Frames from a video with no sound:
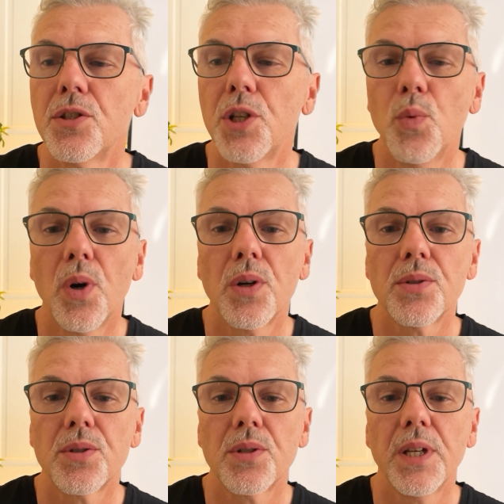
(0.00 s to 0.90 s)
She
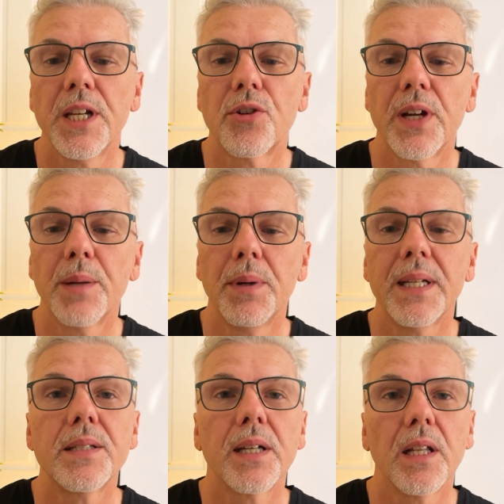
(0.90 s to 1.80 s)
was
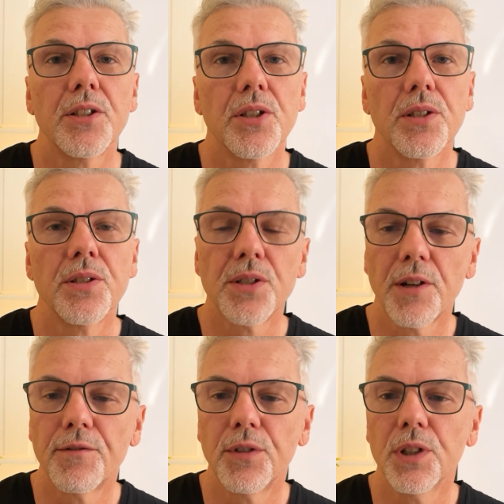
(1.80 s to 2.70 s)
incredibly intelligent and
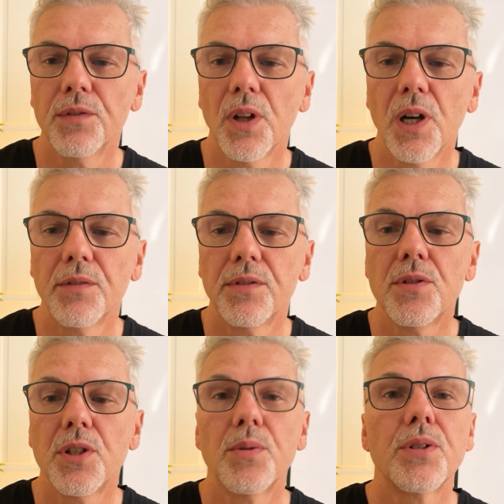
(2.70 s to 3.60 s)
so full of life.
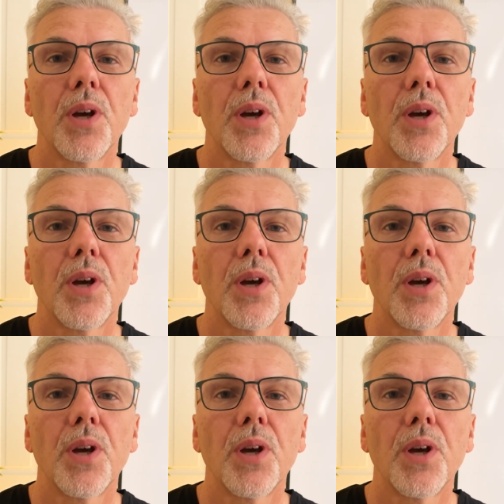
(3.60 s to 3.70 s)
She was